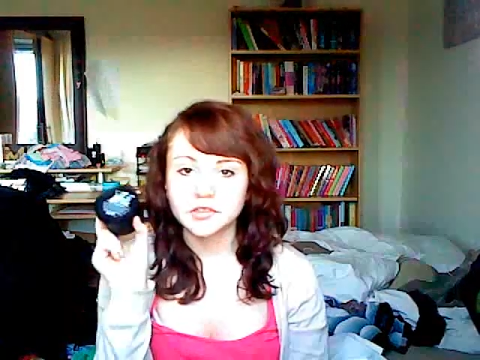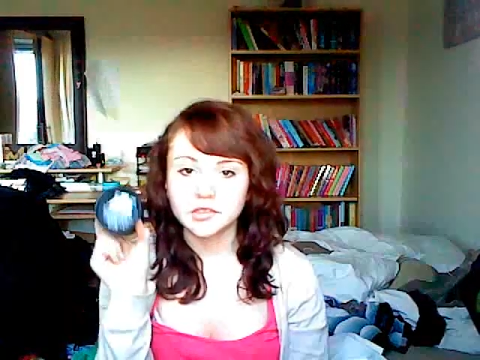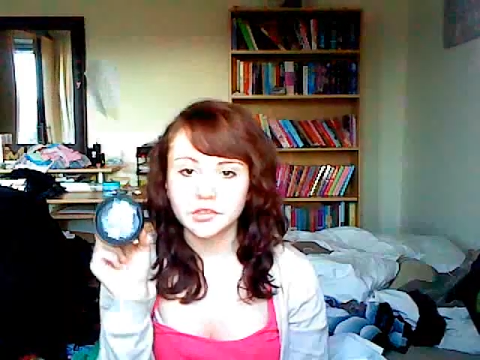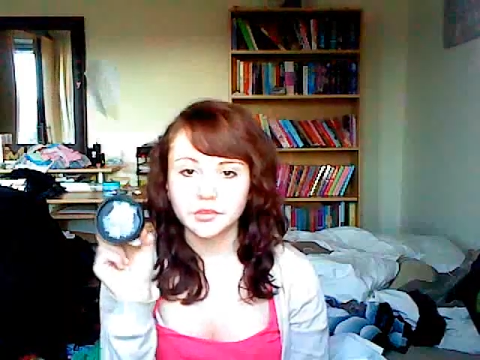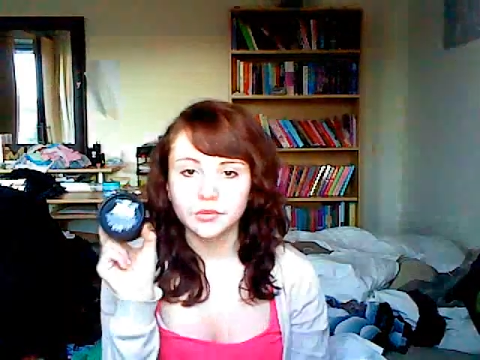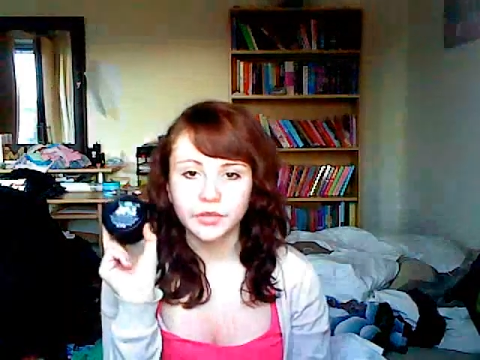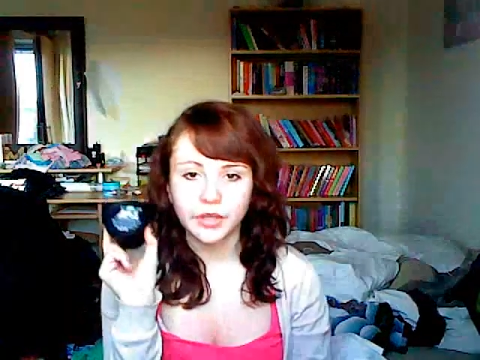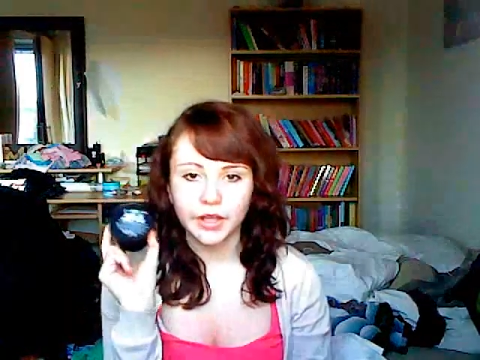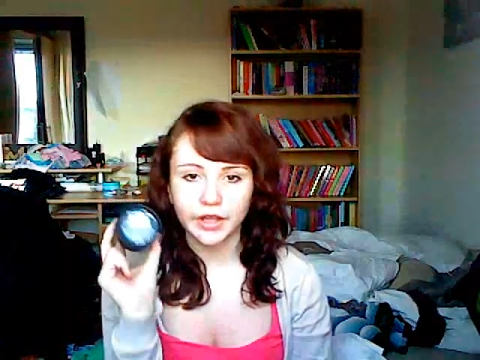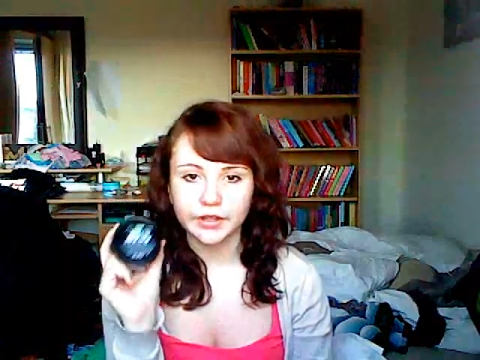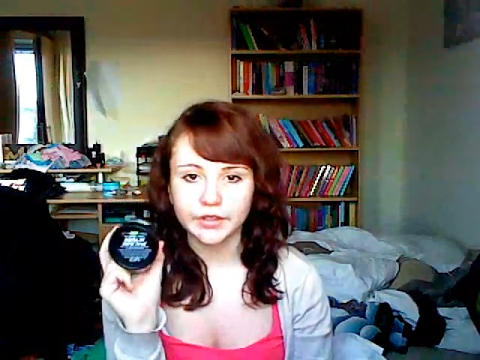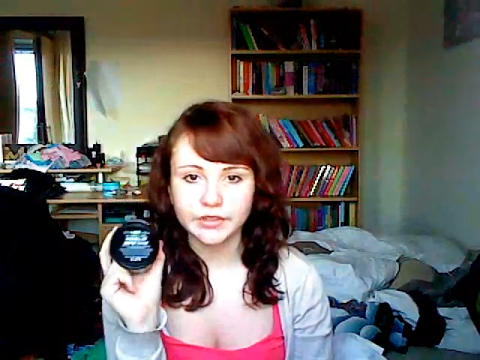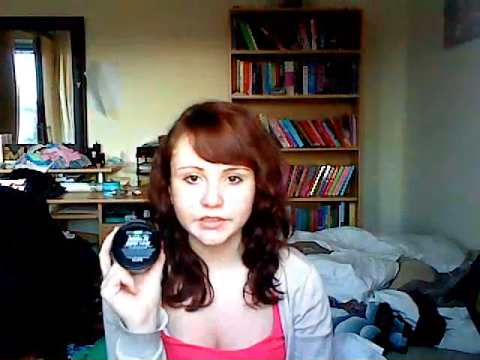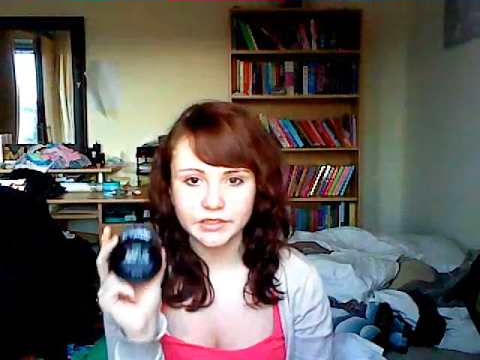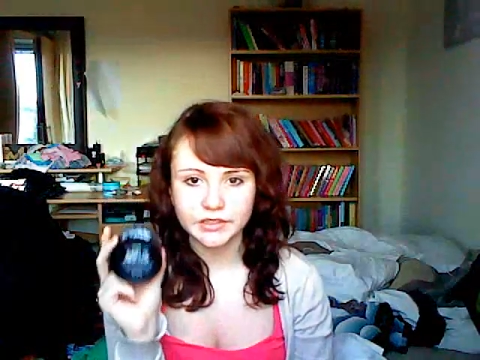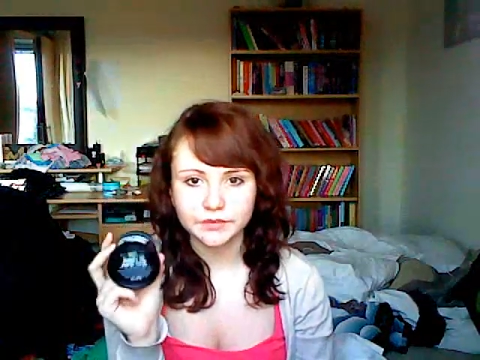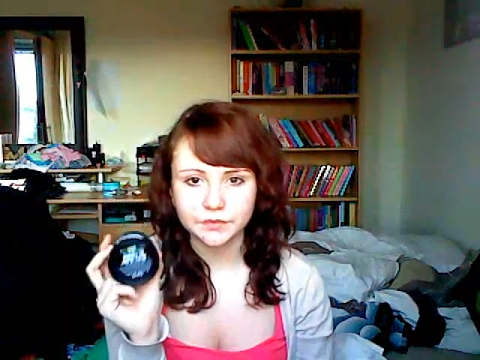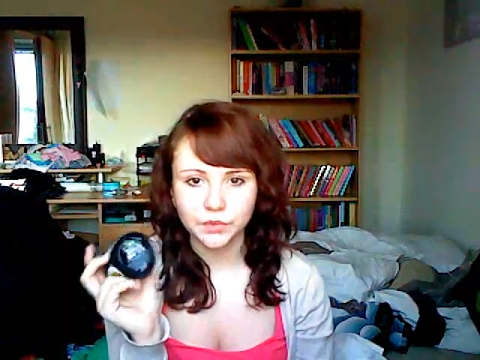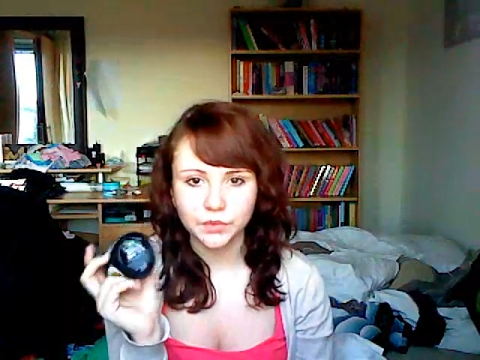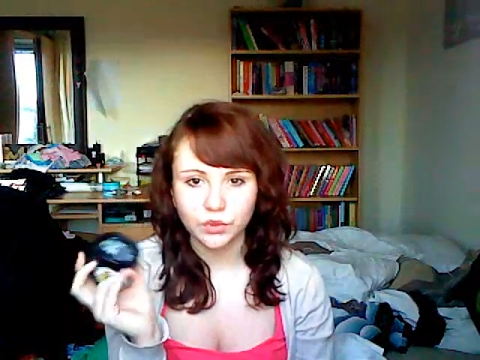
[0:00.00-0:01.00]
So yeah,
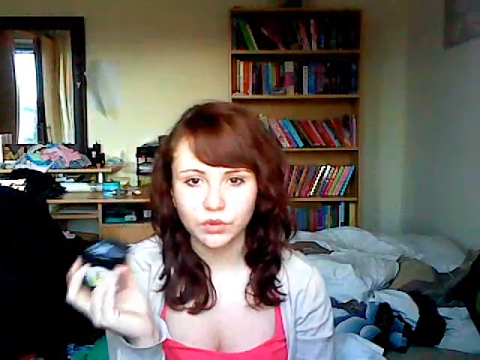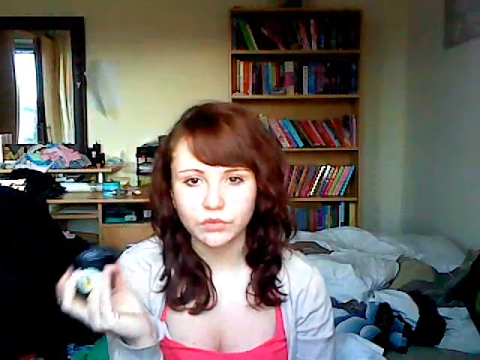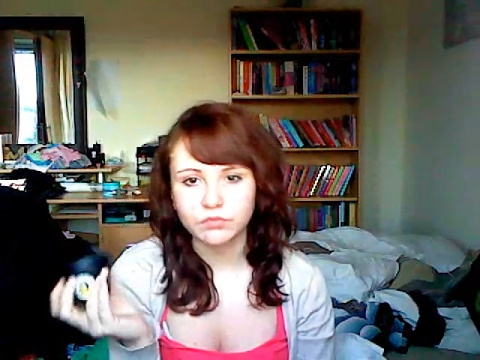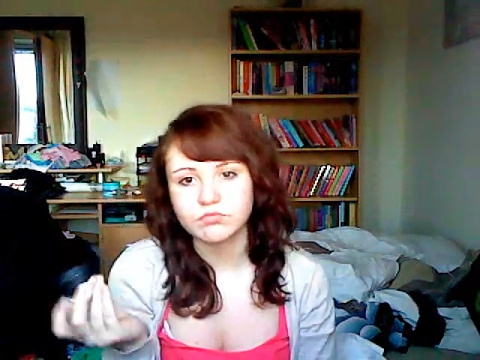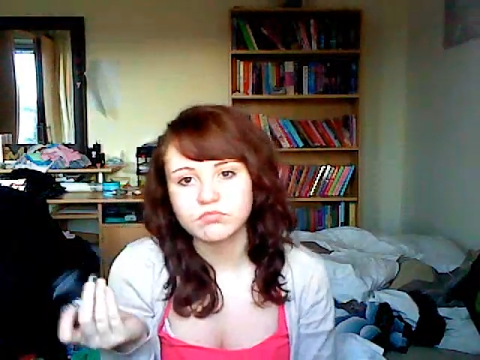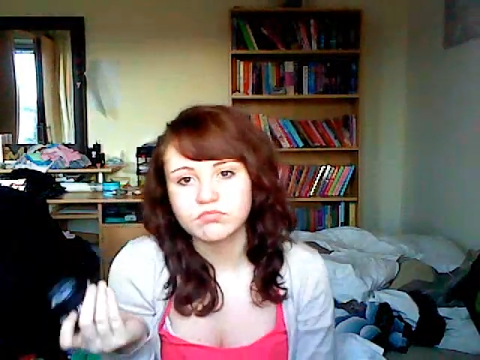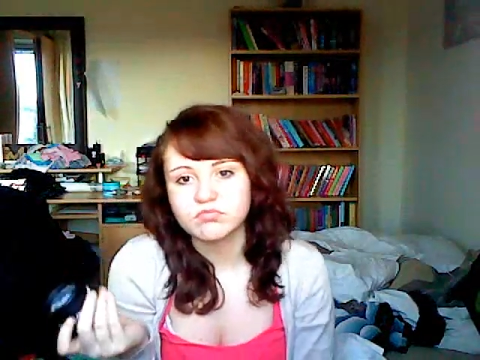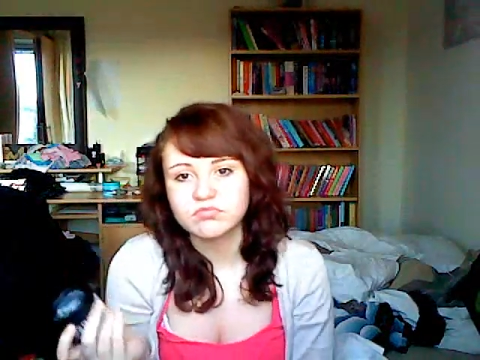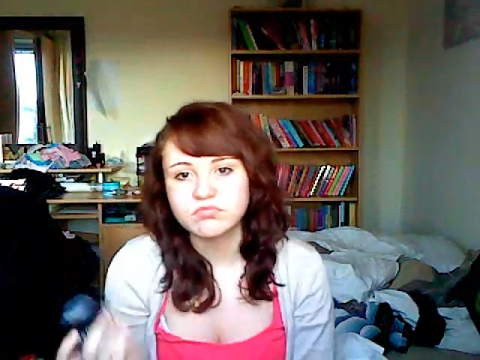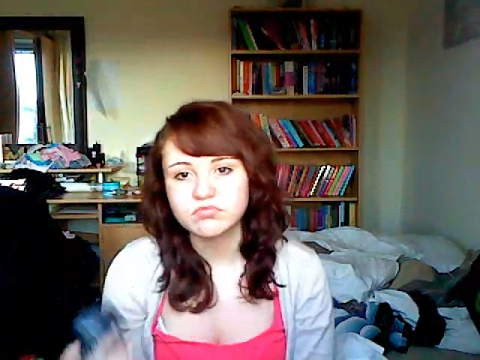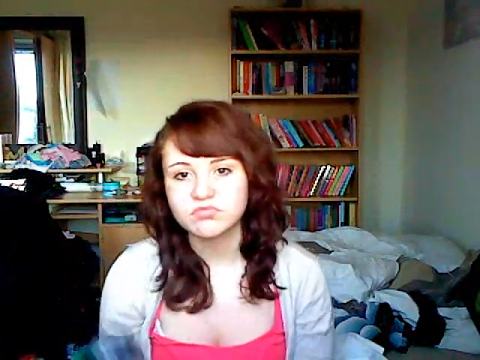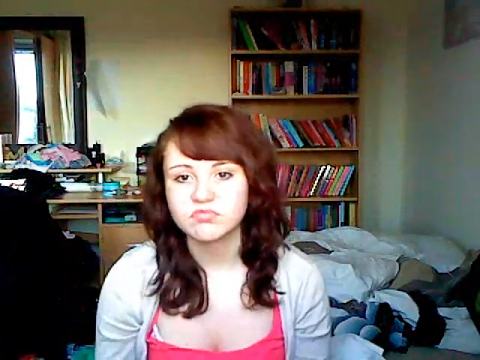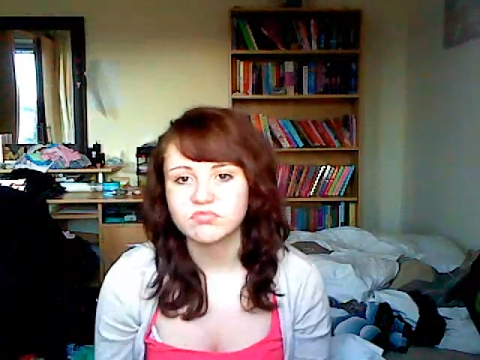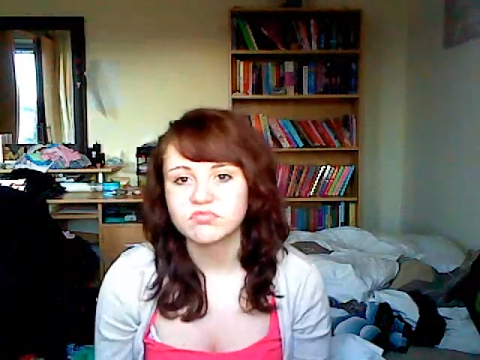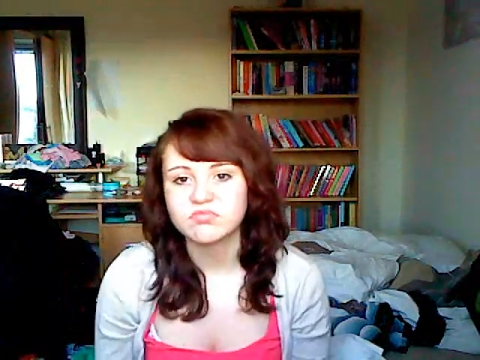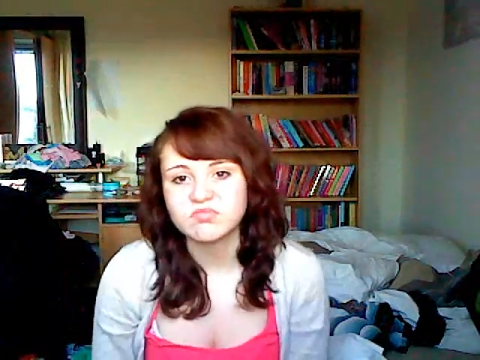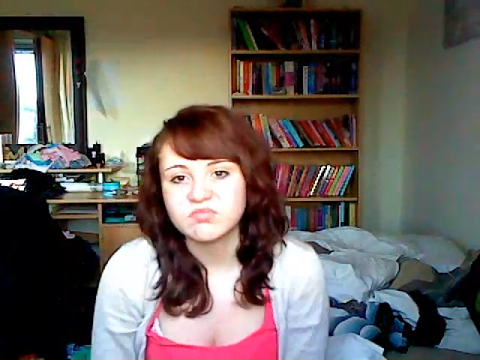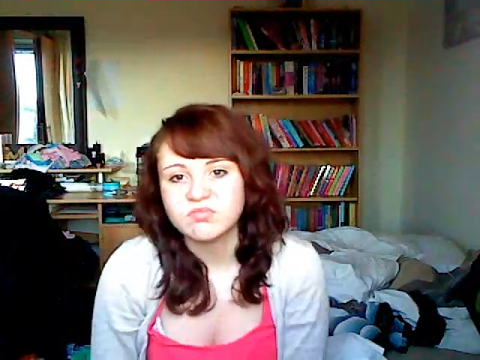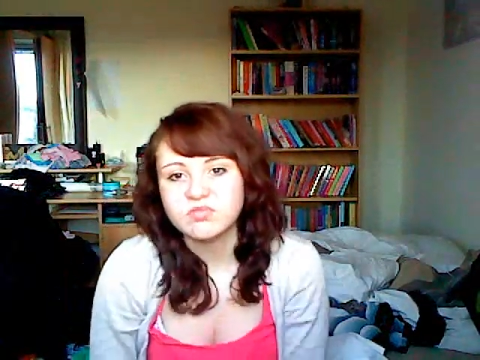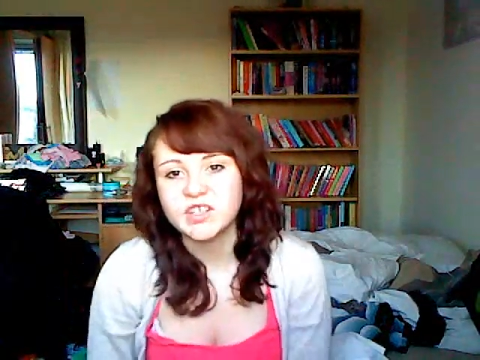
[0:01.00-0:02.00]
this is for
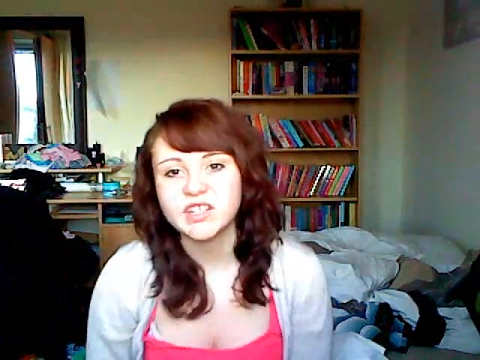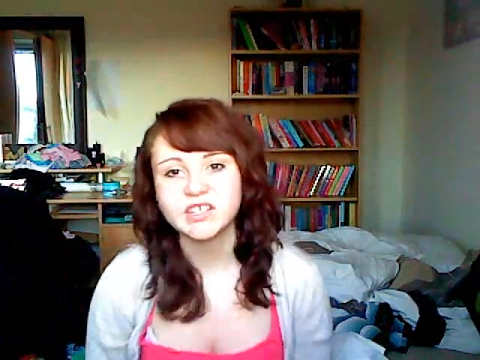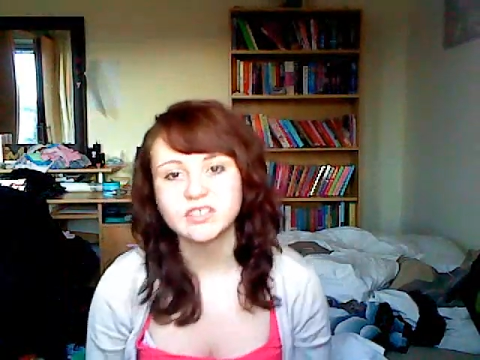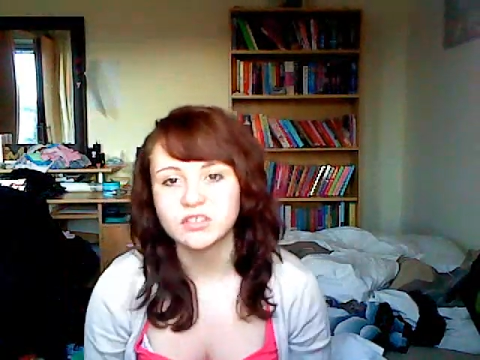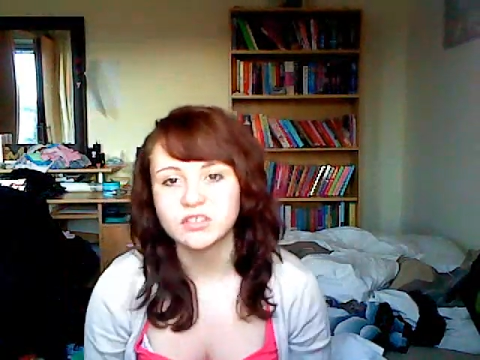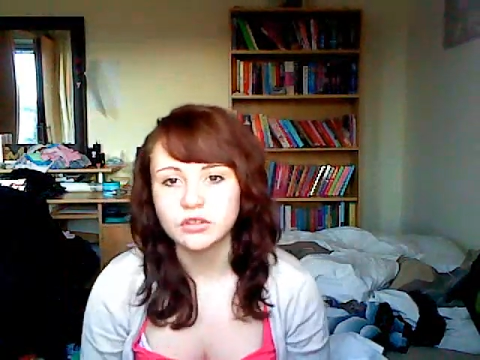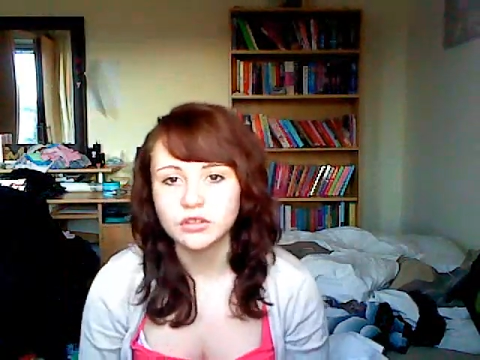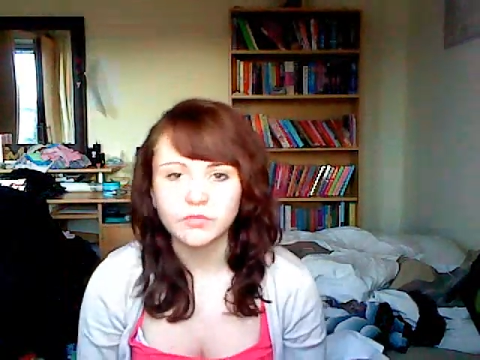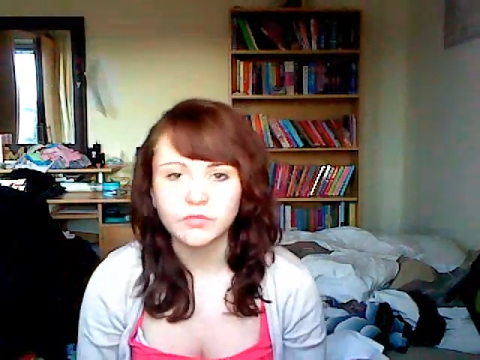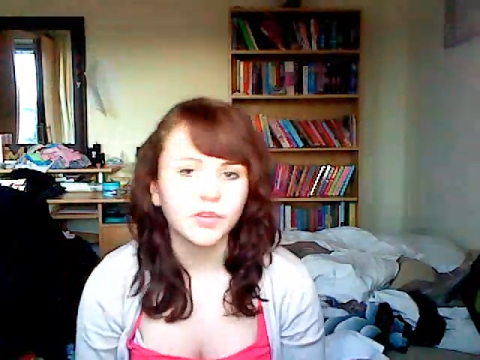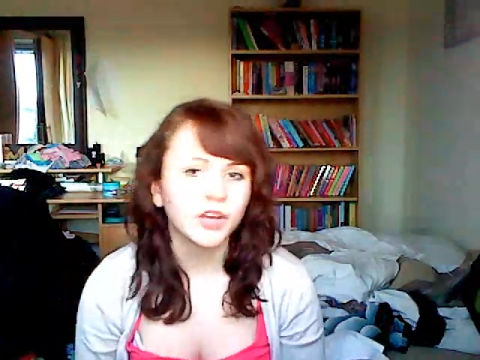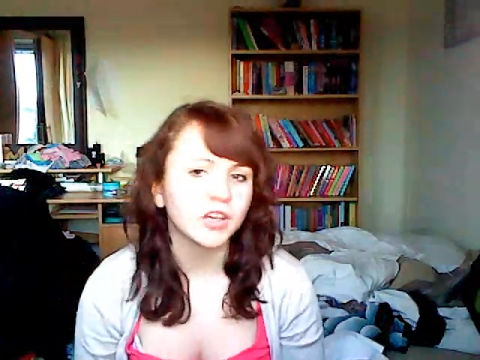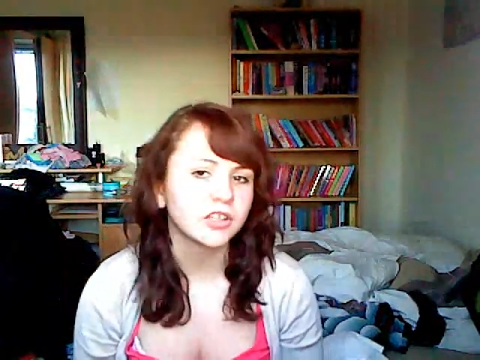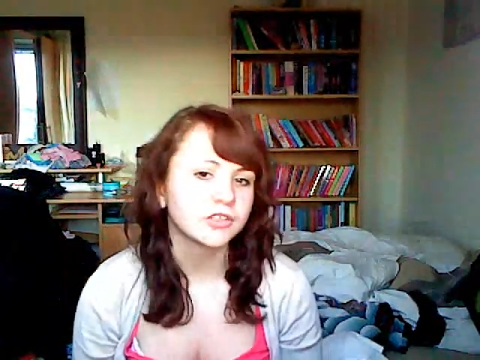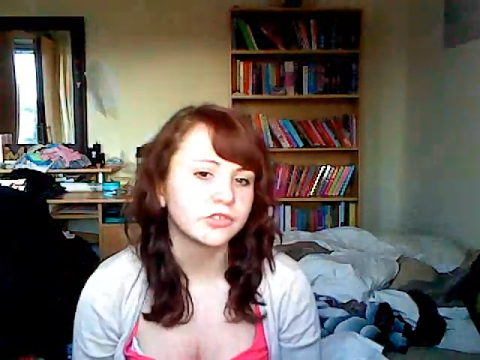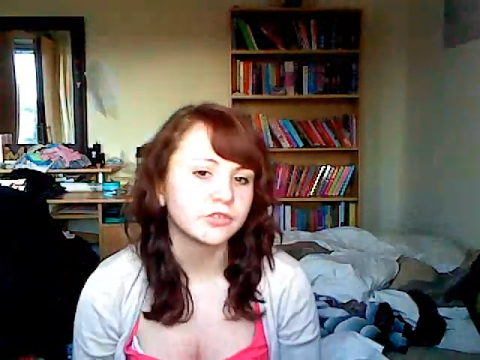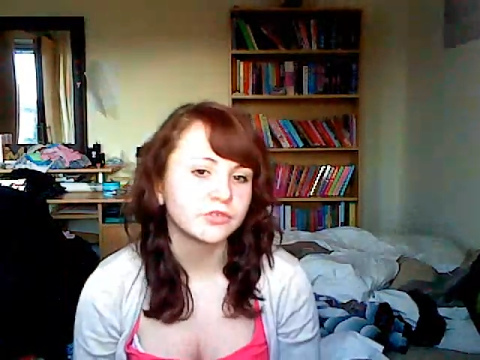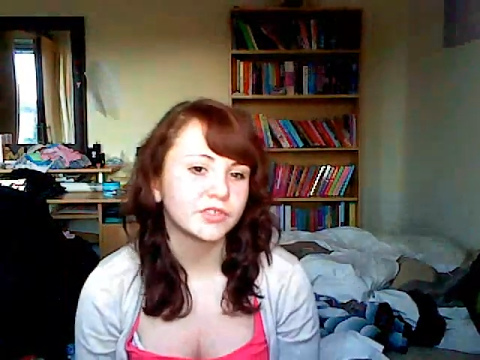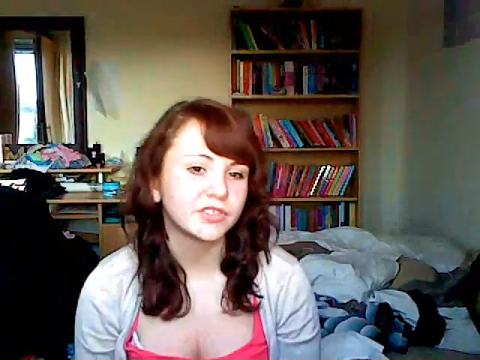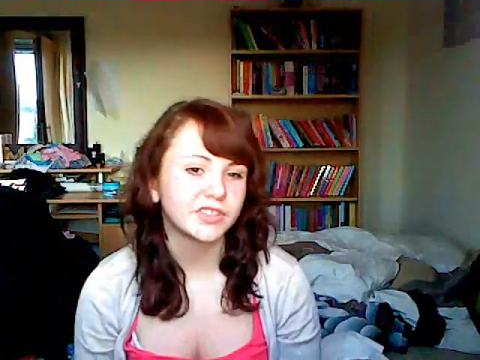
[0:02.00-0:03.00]
it's
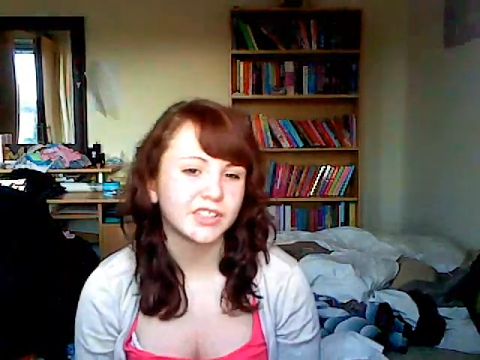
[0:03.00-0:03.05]
universal,